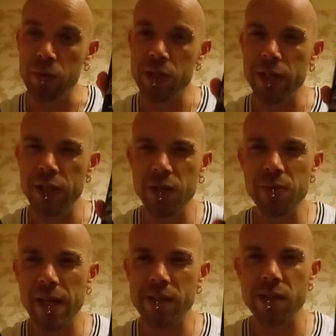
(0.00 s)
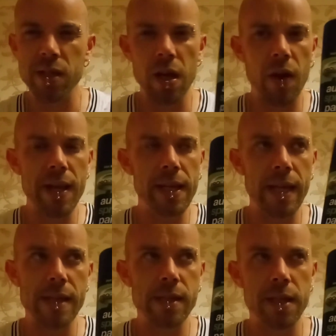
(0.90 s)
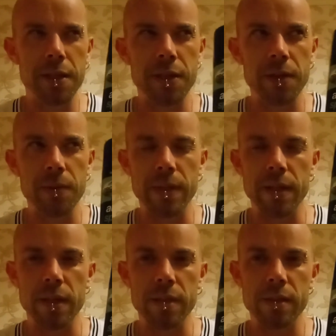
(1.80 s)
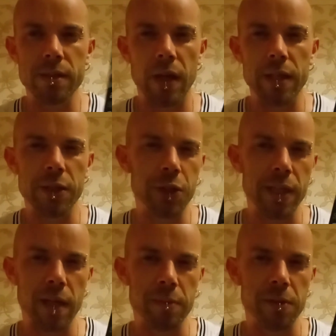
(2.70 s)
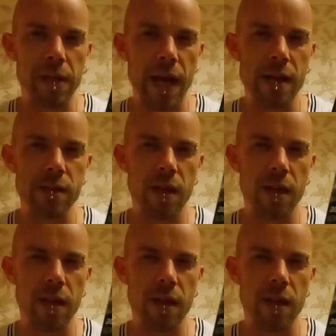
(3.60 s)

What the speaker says: So you do get slightly less than you do in the GW cans.